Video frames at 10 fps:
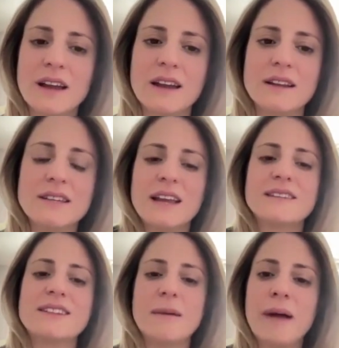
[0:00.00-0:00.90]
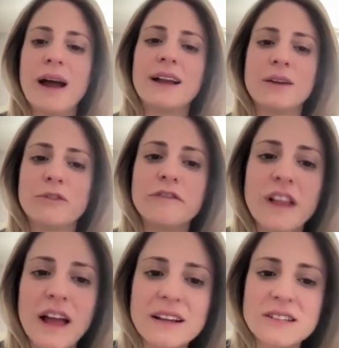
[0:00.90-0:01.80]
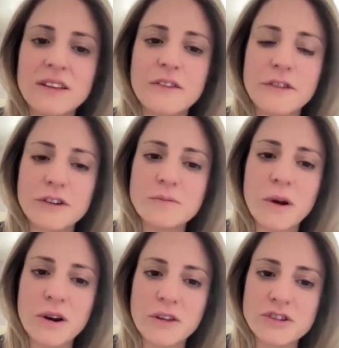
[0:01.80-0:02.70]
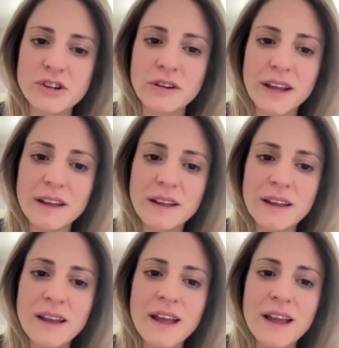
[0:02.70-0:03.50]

kind of take a step back and reflect on the first part of the journey?